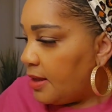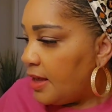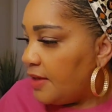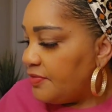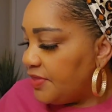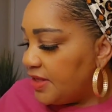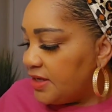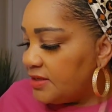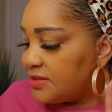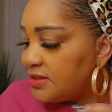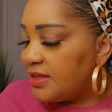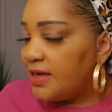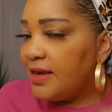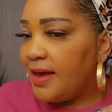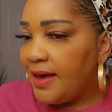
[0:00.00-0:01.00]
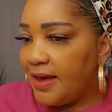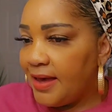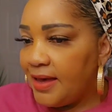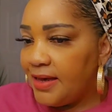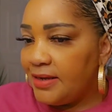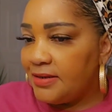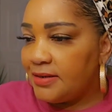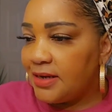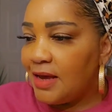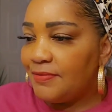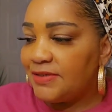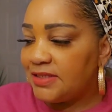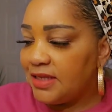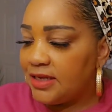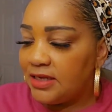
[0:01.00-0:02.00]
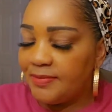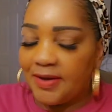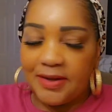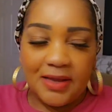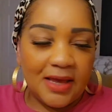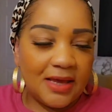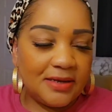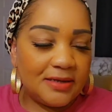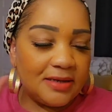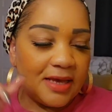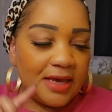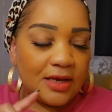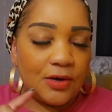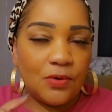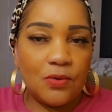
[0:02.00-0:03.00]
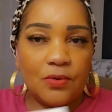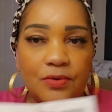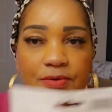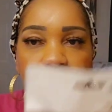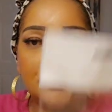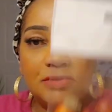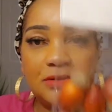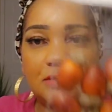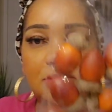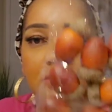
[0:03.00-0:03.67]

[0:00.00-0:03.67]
And these they had, I was thinking about adding acorns